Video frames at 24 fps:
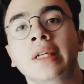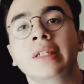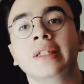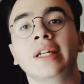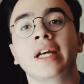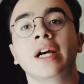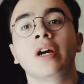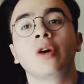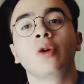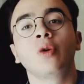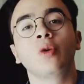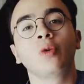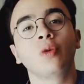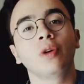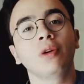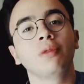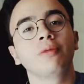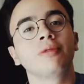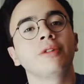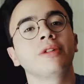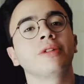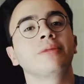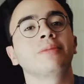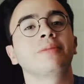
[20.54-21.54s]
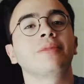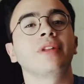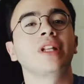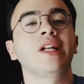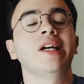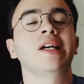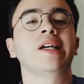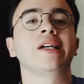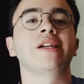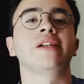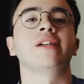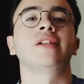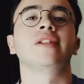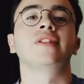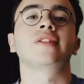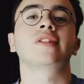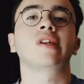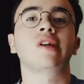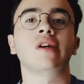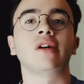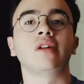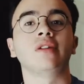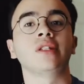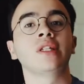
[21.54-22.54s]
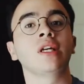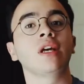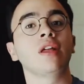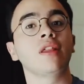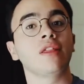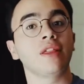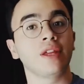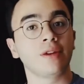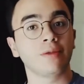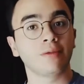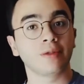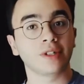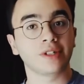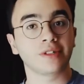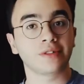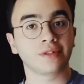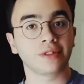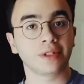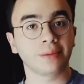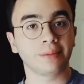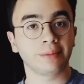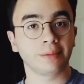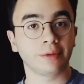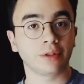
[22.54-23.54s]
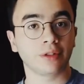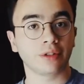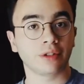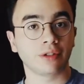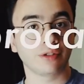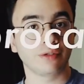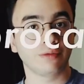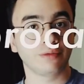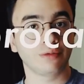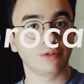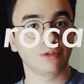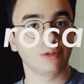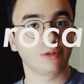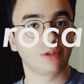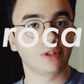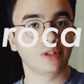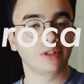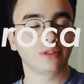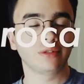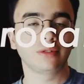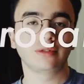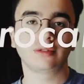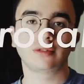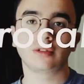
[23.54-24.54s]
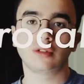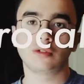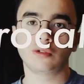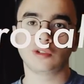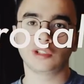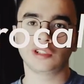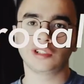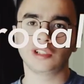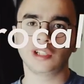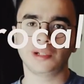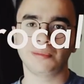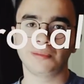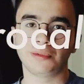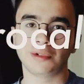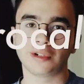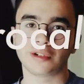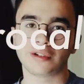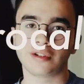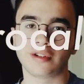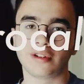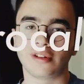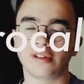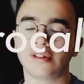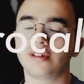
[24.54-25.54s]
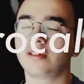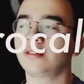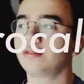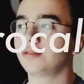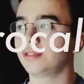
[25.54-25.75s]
Now, what we're implying is called the reciprocal rule. Reciprocal.